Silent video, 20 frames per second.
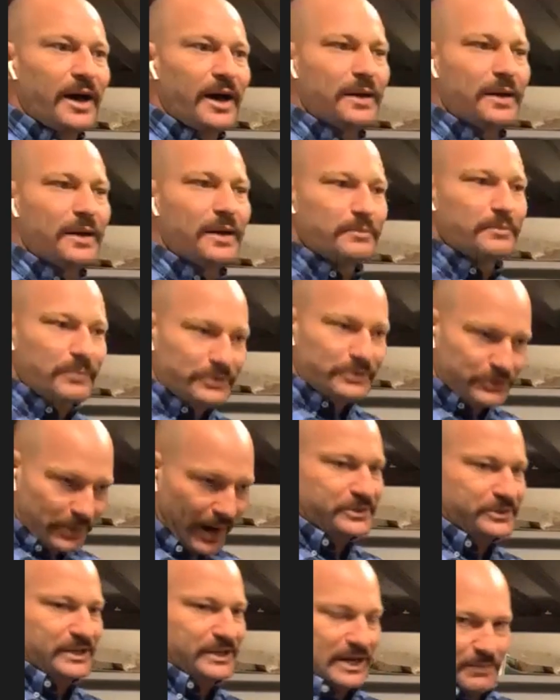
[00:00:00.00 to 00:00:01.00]
do
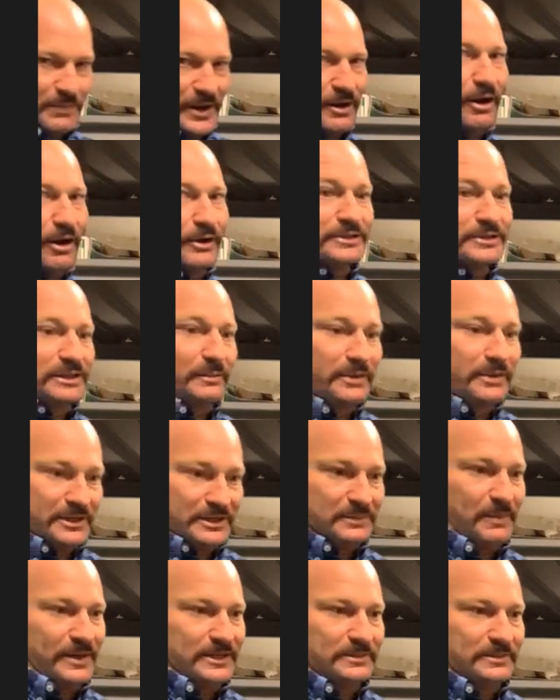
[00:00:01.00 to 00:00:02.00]
housekeeping on some of the
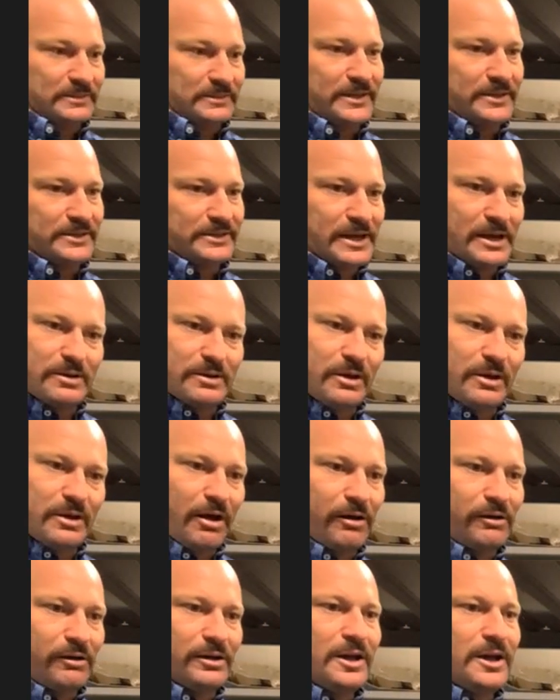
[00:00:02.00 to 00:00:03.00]
specimens. Now,
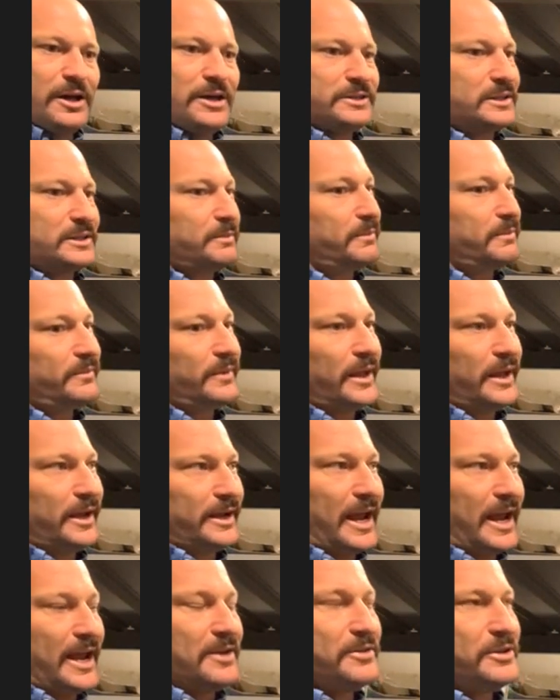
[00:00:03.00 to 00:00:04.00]
not all. Some,
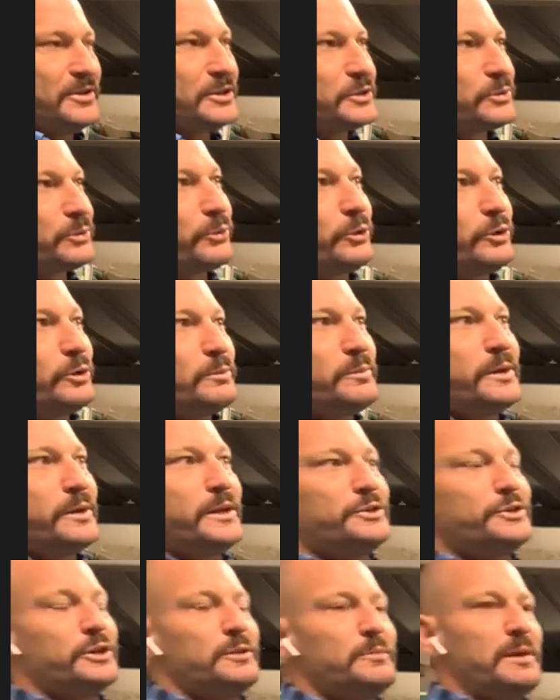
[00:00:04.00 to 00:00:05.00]
again, this room
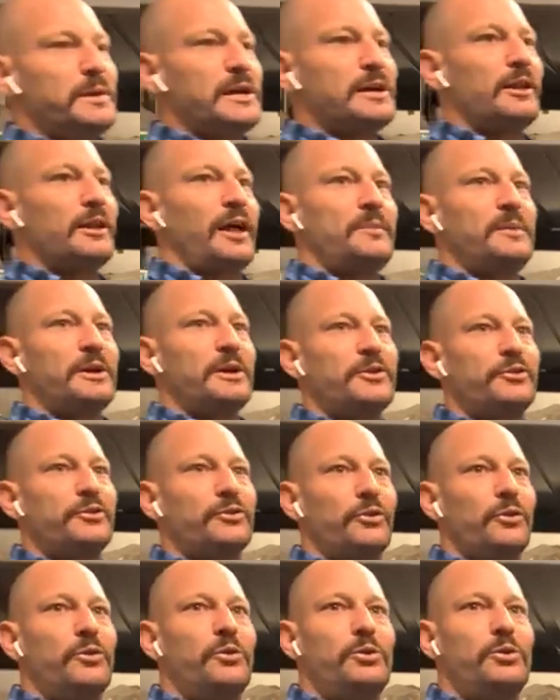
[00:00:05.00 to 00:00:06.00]
should be climate
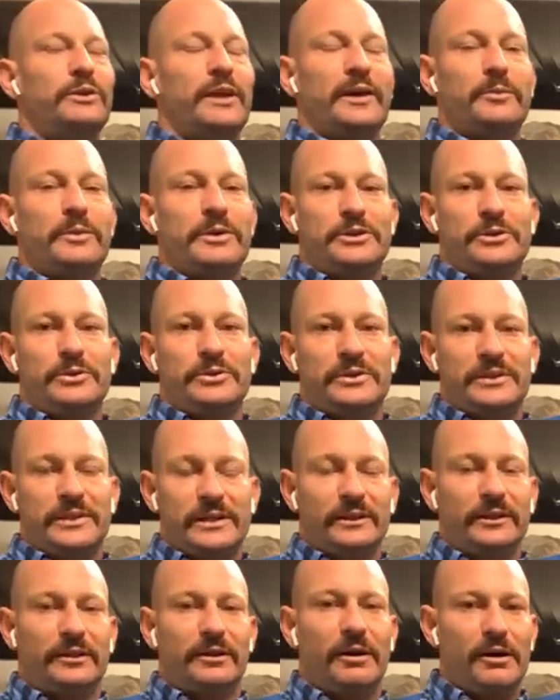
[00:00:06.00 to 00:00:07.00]
controlled, and we do
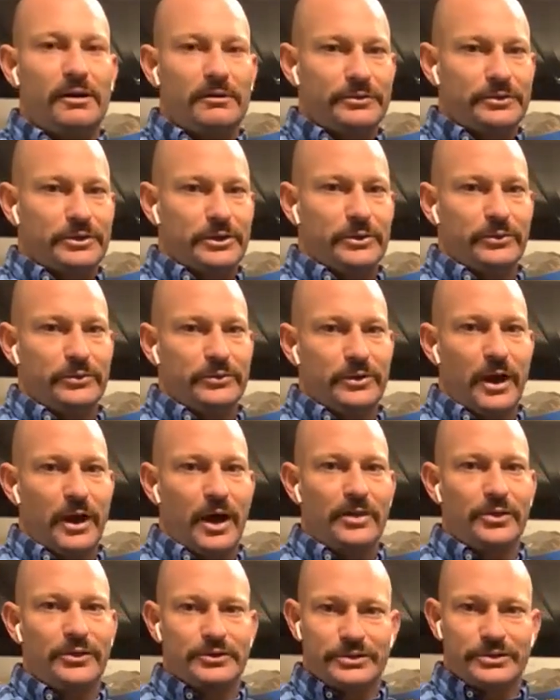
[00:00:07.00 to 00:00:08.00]
seal it off, so
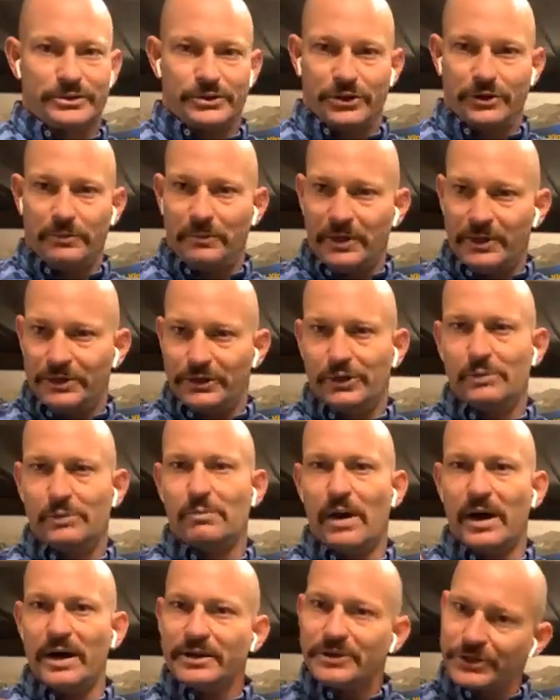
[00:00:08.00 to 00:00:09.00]
there shouldn't be too
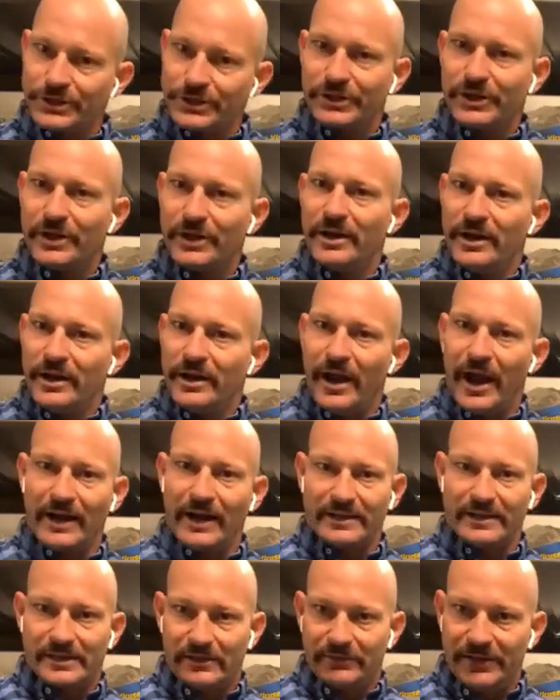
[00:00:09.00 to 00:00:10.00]
much
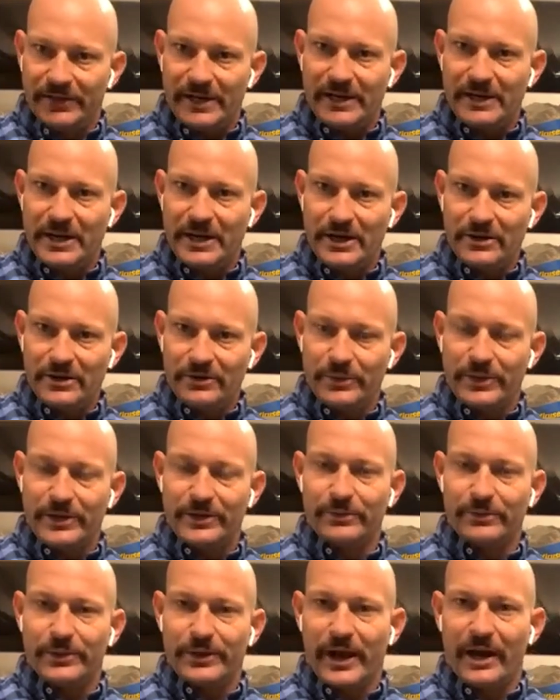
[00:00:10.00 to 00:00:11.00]
activity in here.
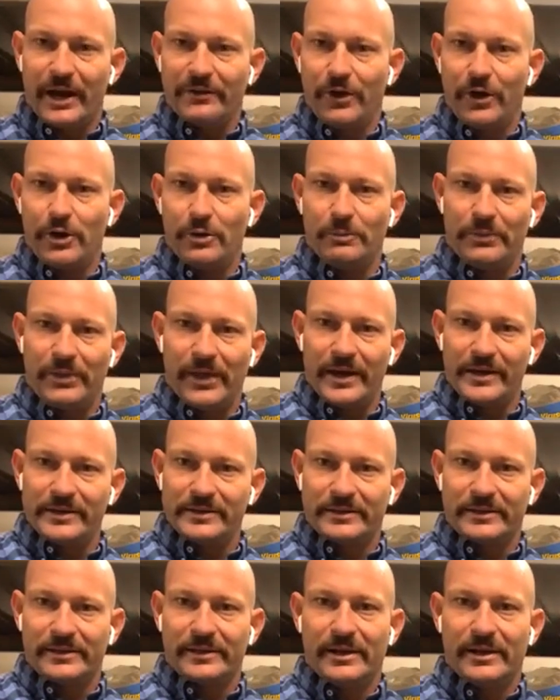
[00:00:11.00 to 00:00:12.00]
We kind of hope that